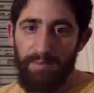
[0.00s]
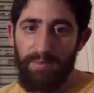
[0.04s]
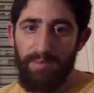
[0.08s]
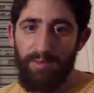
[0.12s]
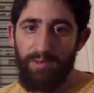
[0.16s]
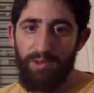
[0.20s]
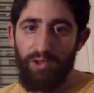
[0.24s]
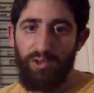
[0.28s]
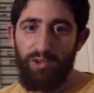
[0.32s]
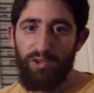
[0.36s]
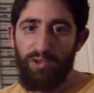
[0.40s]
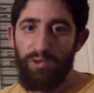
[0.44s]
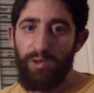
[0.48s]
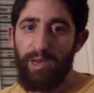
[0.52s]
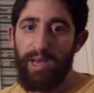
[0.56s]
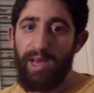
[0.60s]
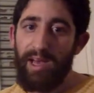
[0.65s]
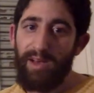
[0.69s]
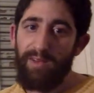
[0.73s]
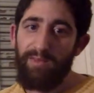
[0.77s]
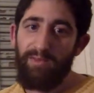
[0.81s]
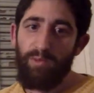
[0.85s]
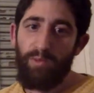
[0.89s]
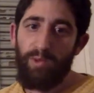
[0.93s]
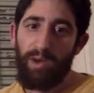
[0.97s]
you do
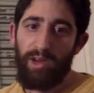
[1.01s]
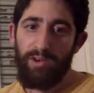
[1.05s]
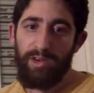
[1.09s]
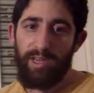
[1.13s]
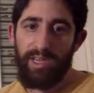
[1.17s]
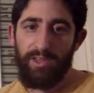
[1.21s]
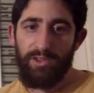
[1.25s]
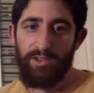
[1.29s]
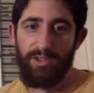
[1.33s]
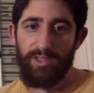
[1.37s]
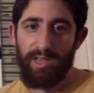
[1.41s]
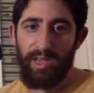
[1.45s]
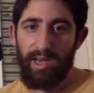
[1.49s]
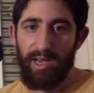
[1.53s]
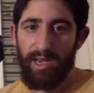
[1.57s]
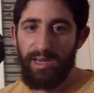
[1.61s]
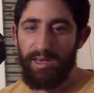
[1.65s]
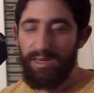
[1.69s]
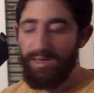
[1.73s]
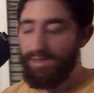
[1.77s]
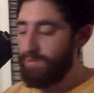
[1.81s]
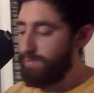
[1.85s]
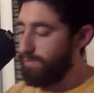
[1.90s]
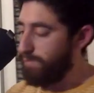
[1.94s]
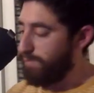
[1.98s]
have one on each
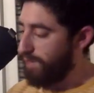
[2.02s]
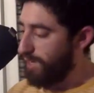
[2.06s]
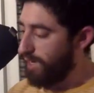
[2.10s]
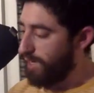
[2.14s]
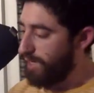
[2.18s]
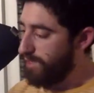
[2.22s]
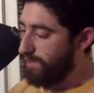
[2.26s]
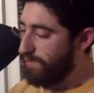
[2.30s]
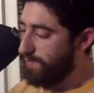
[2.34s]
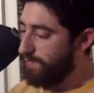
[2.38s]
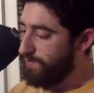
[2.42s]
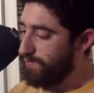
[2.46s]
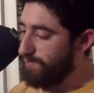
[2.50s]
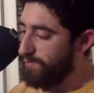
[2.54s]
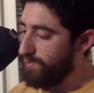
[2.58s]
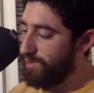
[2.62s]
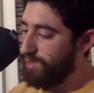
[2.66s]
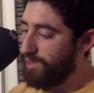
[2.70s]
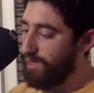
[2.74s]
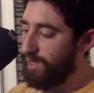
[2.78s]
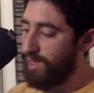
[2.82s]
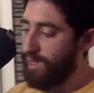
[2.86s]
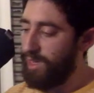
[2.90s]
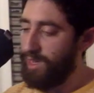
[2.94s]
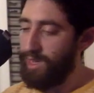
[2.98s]
side, but
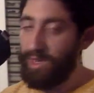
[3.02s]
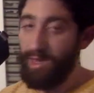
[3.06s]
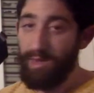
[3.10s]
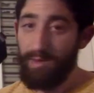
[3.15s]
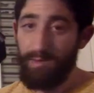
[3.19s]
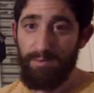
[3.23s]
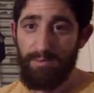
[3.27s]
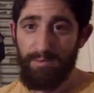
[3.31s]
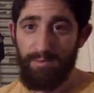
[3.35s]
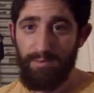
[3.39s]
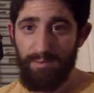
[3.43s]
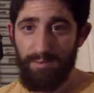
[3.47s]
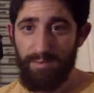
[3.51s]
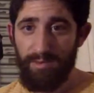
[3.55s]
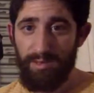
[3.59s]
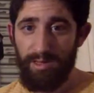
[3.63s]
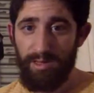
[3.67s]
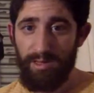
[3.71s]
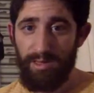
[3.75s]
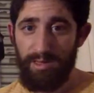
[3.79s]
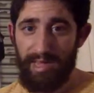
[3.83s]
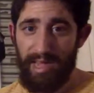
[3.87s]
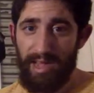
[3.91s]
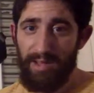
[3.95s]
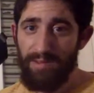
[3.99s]

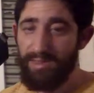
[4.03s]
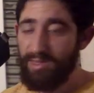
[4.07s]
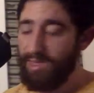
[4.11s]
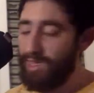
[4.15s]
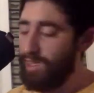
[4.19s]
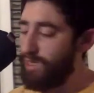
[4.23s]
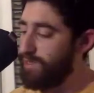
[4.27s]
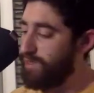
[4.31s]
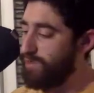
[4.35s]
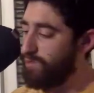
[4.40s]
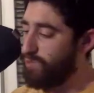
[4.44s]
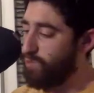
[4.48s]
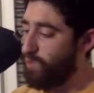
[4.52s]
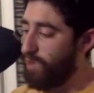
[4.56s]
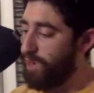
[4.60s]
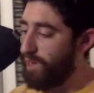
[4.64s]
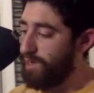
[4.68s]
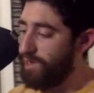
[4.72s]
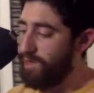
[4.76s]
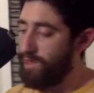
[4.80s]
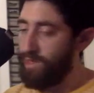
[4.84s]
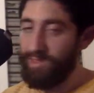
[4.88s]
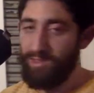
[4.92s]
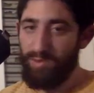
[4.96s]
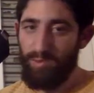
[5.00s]
the downside is,
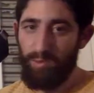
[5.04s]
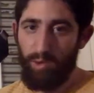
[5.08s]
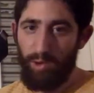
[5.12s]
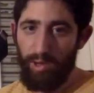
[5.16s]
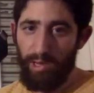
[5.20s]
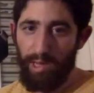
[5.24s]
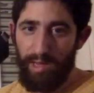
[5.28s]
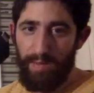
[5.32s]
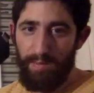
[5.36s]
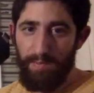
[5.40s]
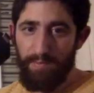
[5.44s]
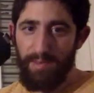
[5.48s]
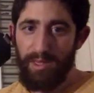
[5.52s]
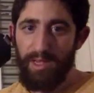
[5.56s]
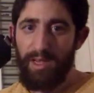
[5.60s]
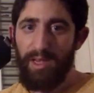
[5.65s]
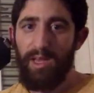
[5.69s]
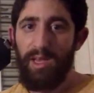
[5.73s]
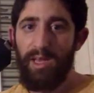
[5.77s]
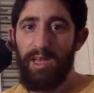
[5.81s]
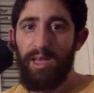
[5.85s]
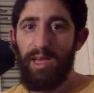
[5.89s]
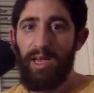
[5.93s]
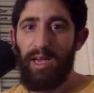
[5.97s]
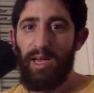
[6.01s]
one, they're smaller,
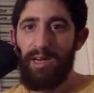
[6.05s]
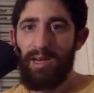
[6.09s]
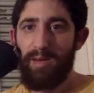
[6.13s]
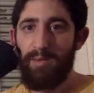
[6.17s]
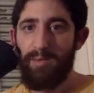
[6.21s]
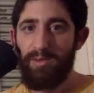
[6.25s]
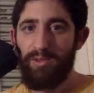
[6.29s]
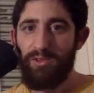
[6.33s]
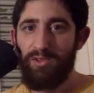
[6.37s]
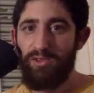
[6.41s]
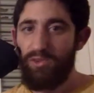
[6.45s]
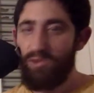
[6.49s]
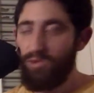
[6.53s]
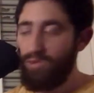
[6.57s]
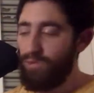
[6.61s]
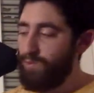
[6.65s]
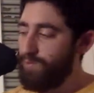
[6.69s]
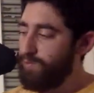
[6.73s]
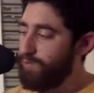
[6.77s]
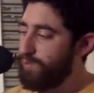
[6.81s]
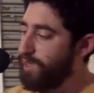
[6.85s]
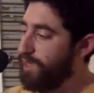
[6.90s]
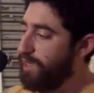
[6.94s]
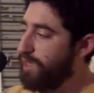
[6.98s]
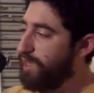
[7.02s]
and number two,
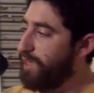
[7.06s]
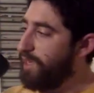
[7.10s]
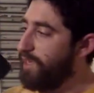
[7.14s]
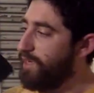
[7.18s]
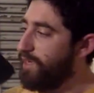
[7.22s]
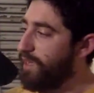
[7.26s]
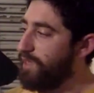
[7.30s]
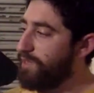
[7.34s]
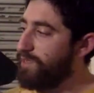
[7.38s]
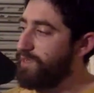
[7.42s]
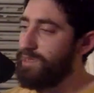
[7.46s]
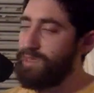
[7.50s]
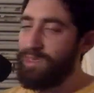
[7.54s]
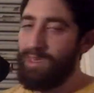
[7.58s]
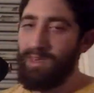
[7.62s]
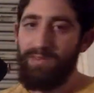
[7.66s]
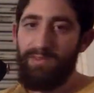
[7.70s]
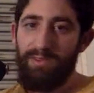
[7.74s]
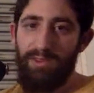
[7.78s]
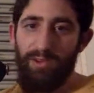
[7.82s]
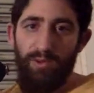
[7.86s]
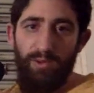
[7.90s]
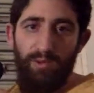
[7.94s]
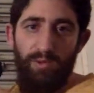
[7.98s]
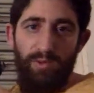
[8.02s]
it doesn't give
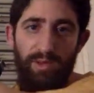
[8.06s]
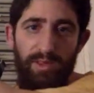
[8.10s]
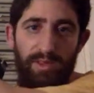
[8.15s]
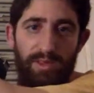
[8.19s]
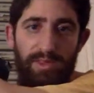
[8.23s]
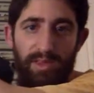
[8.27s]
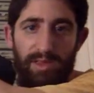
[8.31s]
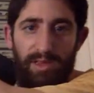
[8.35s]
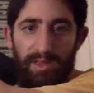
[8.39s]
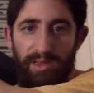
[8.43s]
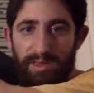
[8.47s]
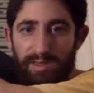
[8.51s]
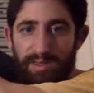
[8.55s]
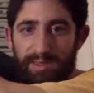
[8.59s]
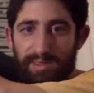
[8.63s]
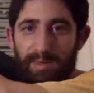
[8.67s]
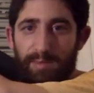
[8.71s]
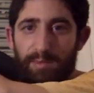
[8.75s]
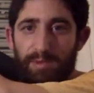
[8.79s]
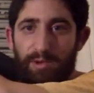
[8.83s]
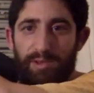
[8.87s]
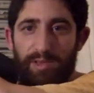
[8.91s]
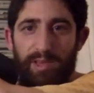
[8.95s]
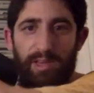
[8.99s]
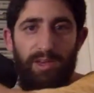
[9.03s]
you the
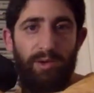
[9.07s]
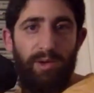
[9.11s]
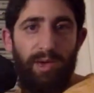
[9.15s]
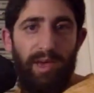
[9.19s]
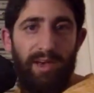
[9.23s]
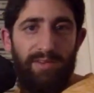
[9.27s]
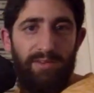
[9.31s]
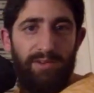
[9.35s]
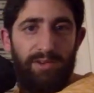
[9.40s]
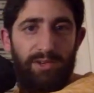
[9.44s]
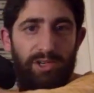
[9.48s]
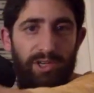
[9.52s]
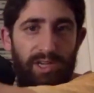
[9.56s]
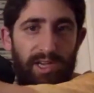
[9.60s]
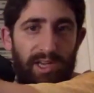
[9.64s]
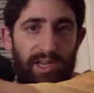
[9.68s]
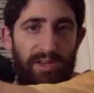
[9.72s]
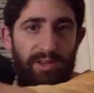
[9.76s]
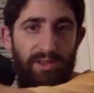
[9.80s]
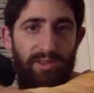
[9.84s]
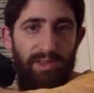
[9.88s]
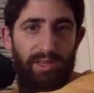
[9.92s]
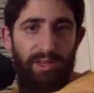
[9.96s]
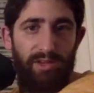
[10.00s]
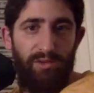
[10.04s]
zipper that you have on
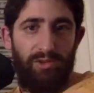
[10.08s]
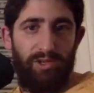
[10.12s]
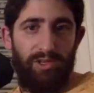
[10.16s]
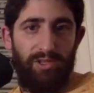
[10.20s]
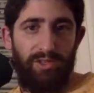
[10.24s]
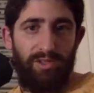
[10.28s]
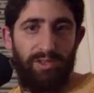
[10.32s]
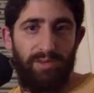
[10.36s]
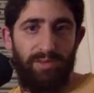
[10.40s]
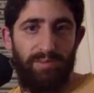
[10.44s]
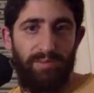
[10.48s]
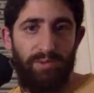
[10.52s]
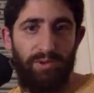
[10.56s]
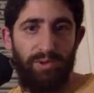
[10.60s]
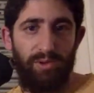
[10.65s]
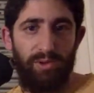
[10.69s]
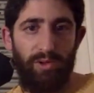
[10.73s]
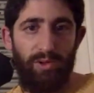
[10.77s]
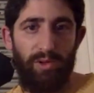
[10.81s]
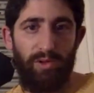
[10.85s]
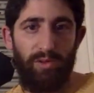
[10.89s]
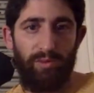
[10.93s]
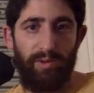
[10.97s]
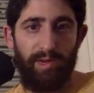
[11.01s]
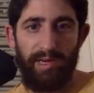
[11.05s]
Jay that you just pull
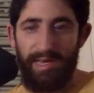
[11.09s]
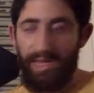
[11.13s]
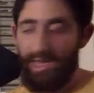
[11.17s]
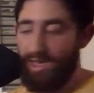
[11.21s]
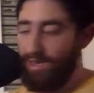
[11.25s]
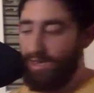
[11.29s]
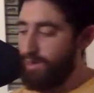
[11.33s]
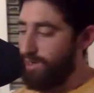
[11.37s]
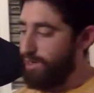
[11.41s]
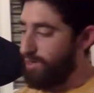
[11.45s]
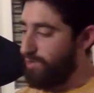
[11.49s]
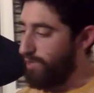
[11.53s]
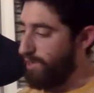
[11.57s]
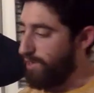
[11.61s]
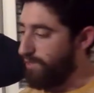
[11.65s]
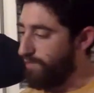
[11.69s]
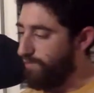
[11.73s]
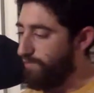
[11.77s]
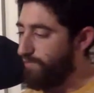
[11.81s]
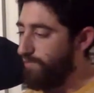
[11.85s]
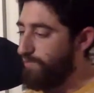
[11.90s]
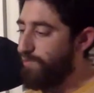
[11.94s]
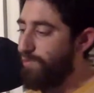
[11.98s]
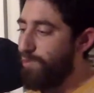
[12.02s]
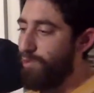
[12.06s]
all the way down and you have
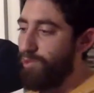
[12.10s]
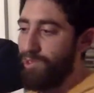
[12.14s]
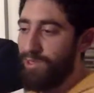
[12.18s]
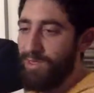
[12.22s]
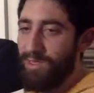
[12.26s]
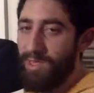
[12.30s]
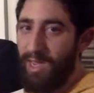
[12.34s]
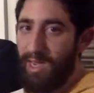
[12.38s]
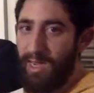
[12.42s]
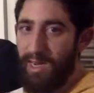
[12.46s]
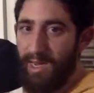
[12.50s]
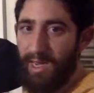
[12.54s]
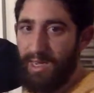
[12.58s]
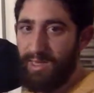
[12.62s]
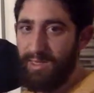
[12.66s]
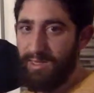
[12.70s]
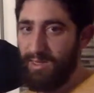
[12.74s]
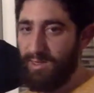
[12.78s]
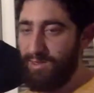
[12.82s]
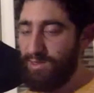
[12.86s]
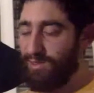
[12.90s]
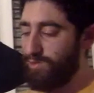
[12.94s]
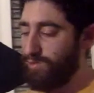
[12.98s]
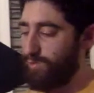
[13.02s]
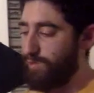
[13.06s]
full side
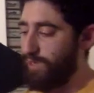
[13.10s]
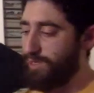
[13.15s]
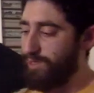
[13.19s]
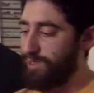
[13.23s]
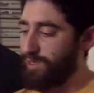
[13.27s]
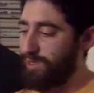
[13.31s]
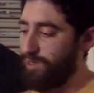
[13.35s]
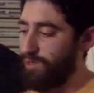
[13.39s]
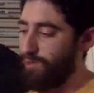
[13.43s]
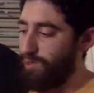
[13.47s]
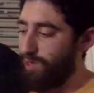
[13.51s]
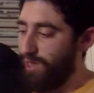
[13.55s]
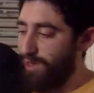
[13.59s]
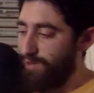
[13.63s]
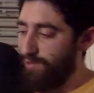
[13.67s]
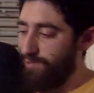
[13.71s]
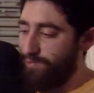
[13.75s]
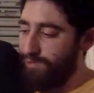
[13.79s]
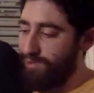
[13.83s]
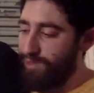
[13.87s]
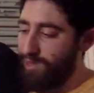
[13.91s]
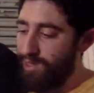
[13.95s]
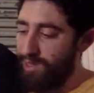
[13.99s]
access. So basically you have